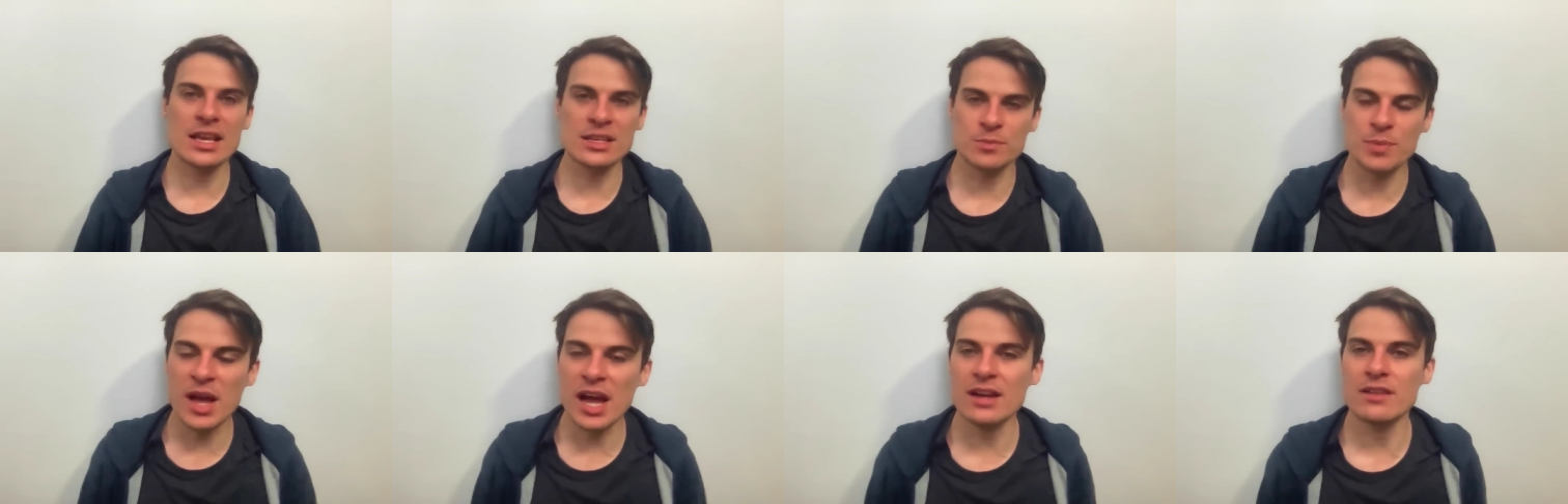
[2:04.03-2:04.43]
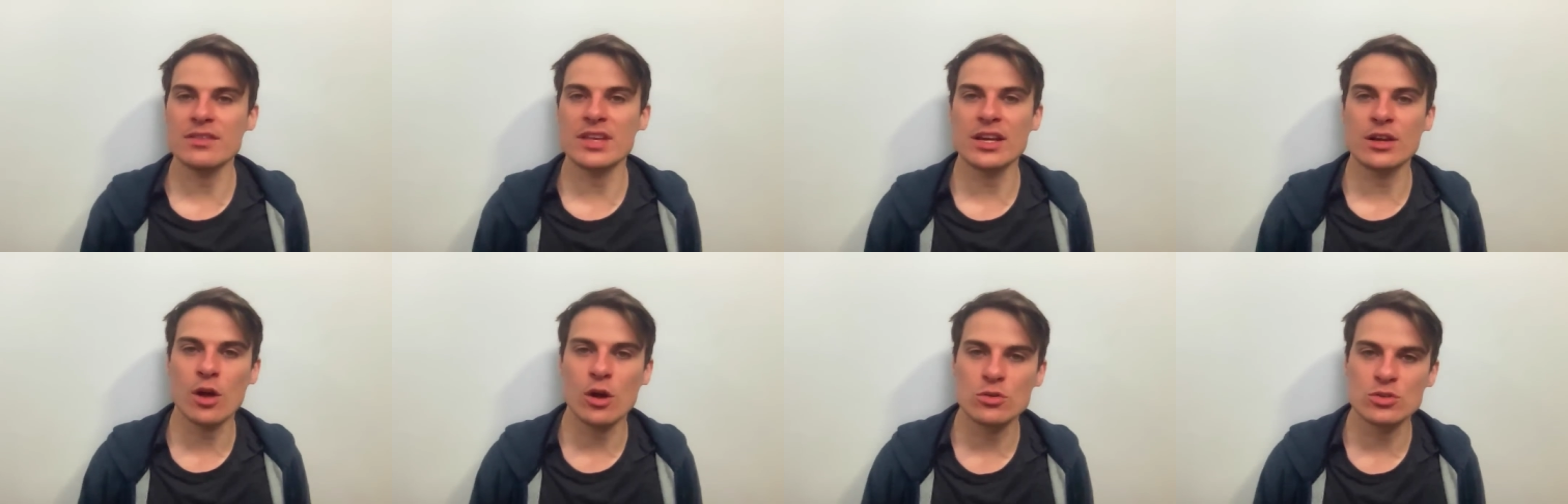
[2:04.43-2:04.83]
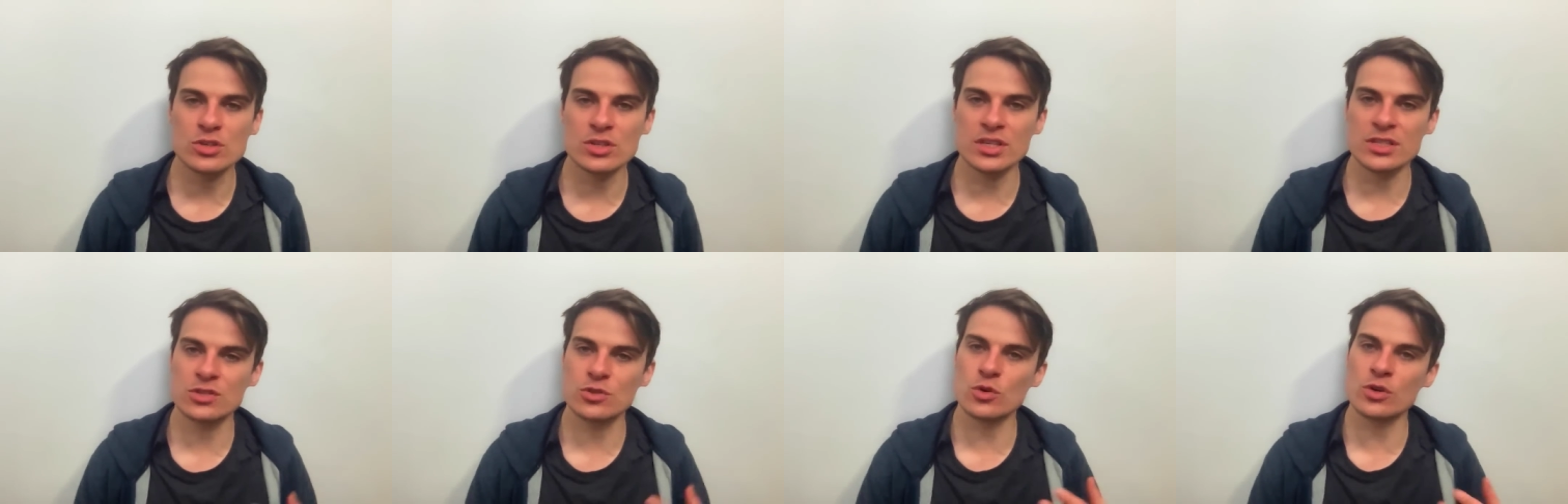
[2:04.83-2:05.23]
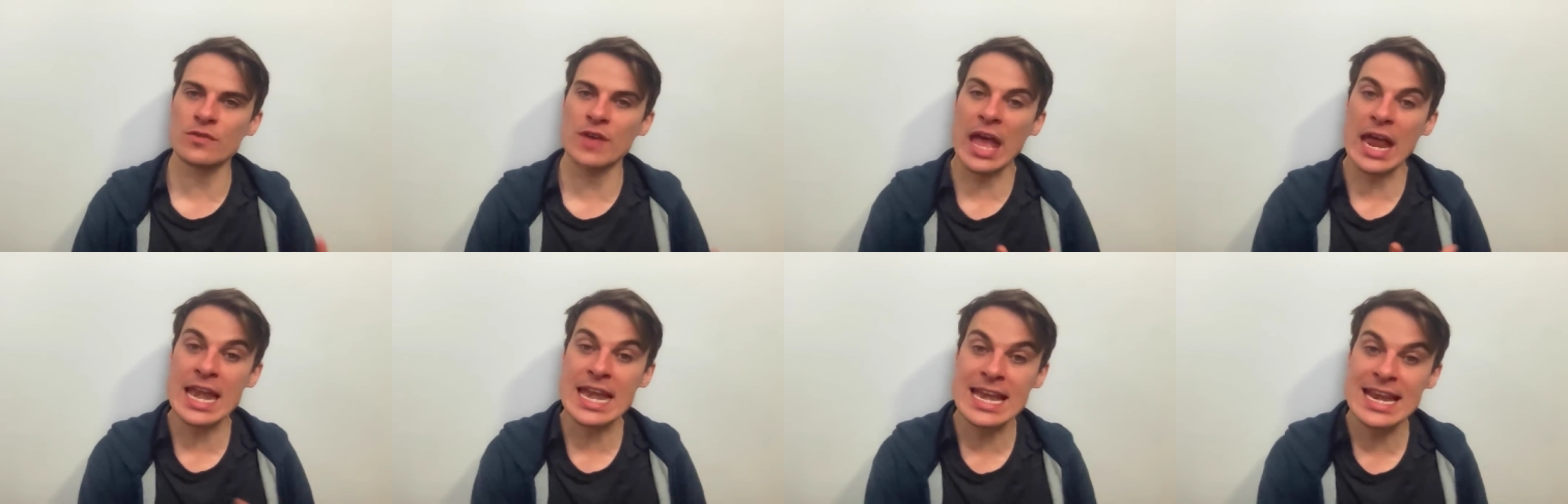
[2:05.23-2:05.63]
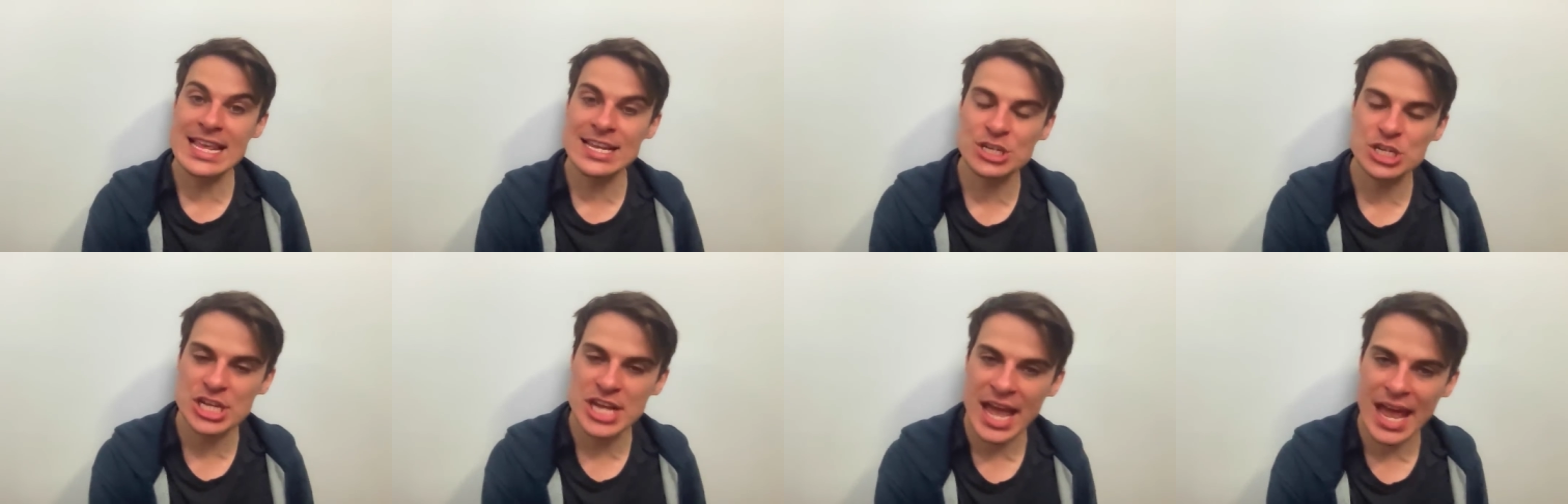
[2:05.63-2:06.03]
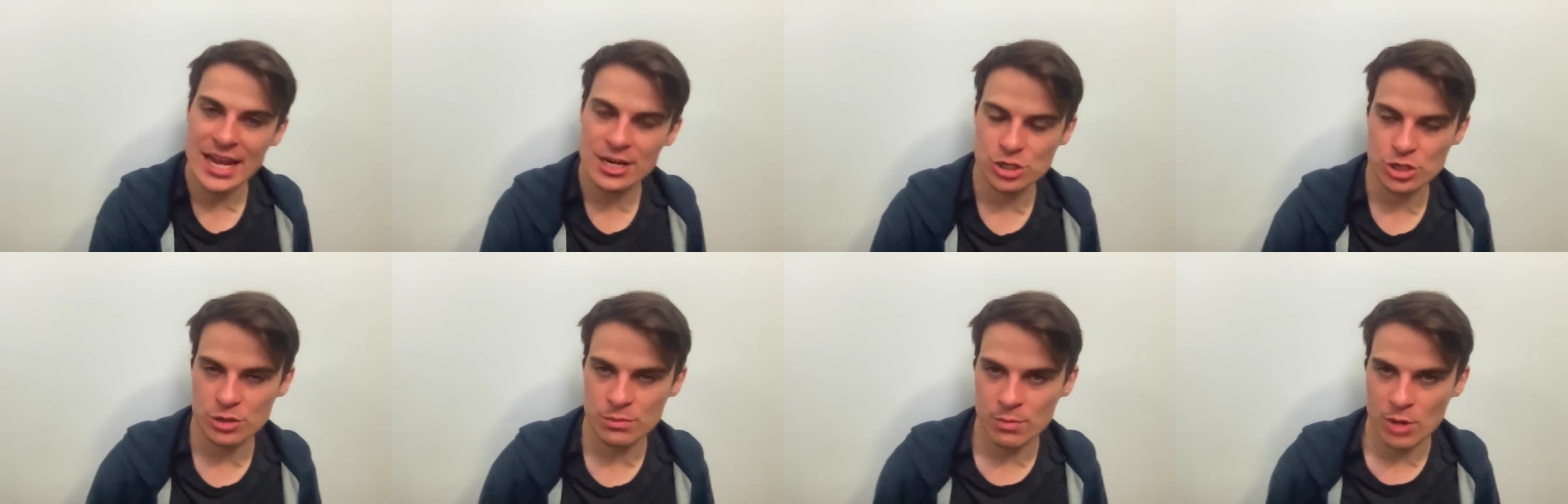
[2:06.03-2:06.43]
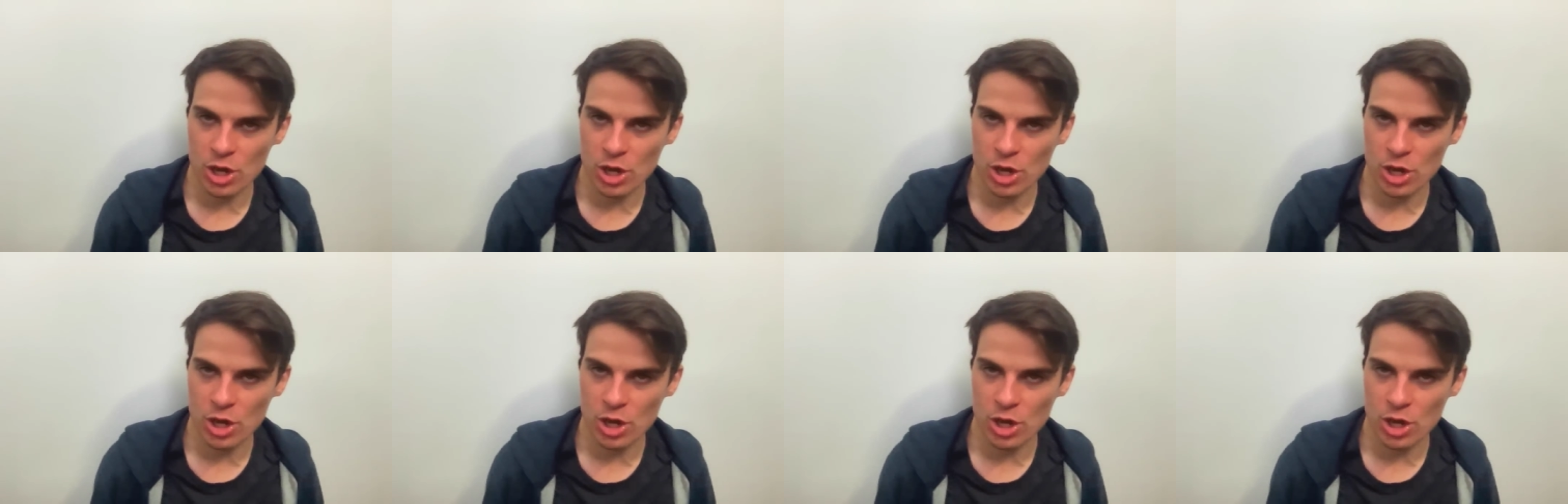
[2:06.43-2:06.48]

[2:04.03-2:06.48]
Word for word: as part of their culture these sort of initiation